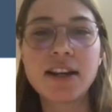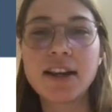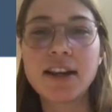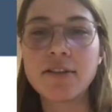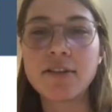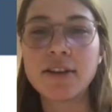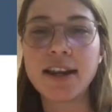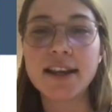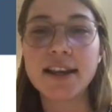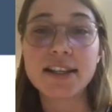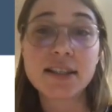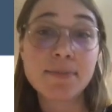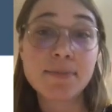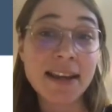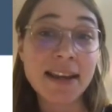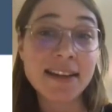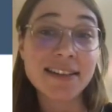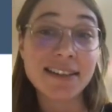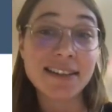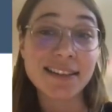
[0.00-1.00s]
really only
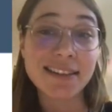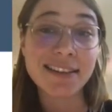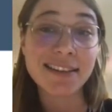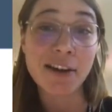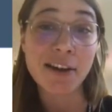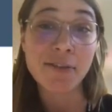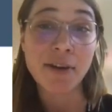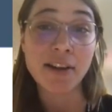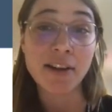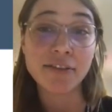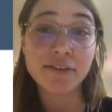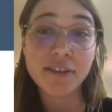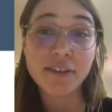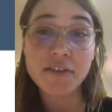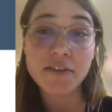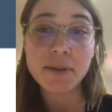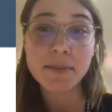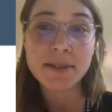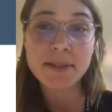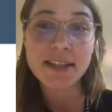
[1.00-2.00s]
expected that around
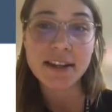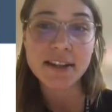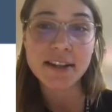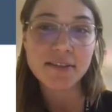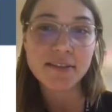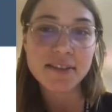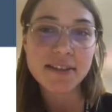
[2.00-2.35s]
50%